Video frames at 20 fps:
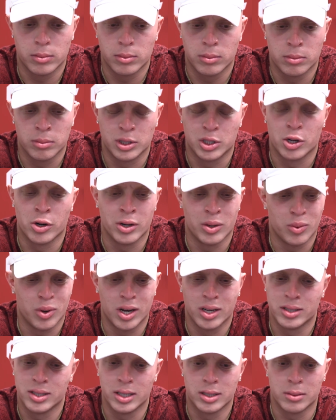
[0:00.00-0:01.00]

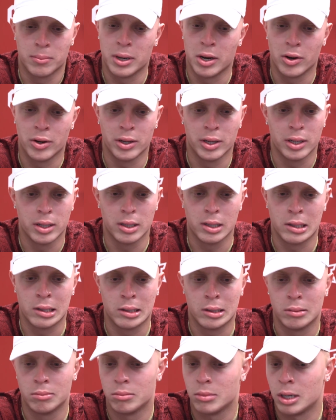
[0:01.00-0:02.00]
maturity-wise, that's about it.
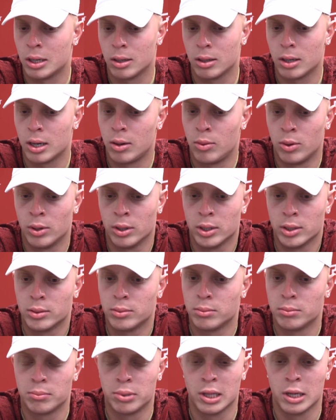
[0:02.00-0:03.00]
I want to
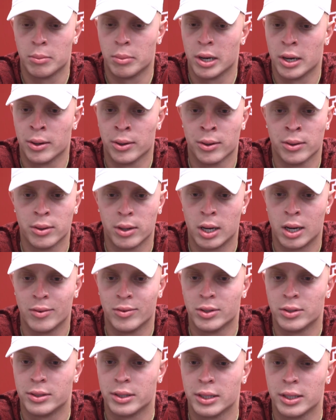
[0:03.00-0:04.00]
play better,
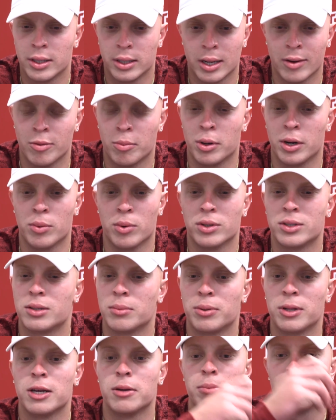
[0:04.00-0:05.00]
obviously. Everybody wants to
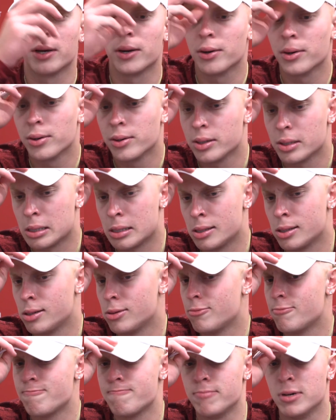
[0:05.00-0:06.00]
play better.
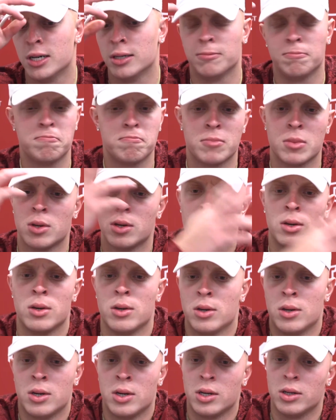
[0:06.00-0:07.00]
But
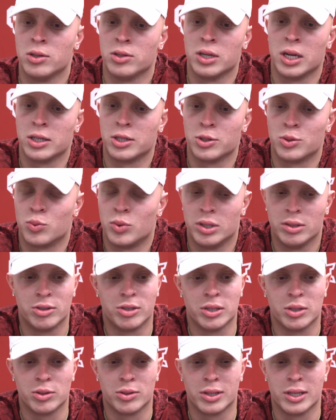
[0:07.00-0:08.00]
there's not just one
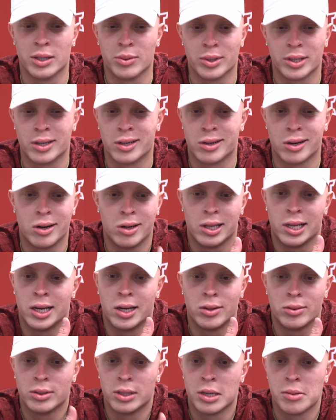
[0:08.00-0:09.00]
single thing we could call
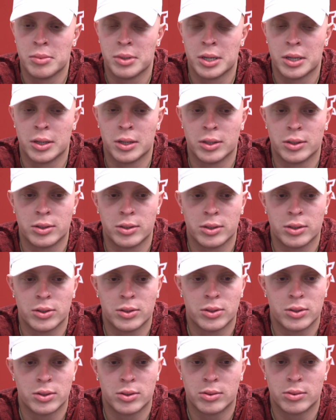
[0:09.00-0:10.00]
out. I mean, it's
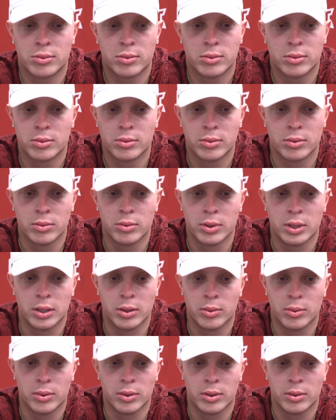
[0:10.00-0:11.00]
just...
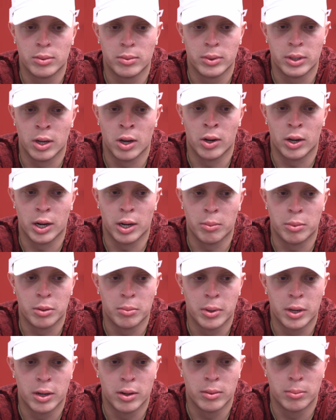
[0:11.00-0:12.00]
We all got to be
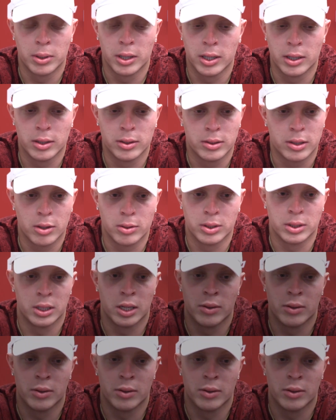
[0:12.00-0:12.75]
better, players, coaches,